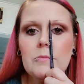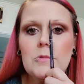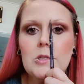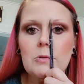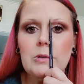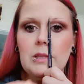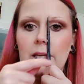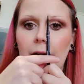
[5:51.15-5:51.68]

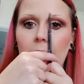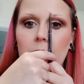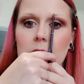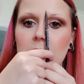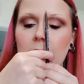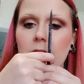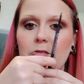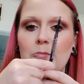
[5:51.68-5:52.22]
so with the
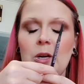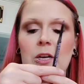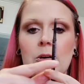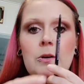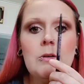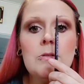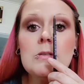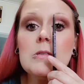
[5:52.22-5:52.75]
outside of my
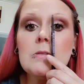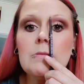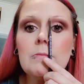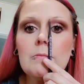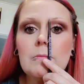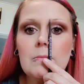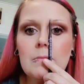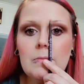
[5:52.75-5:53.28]
nose,
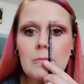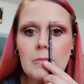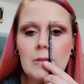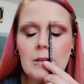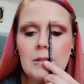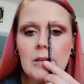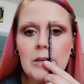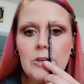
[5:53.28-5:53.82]

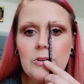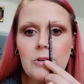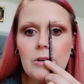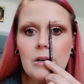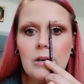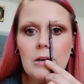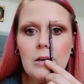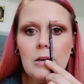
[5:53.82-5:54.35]
and then I
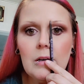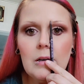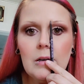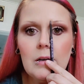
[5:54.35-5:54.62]
draw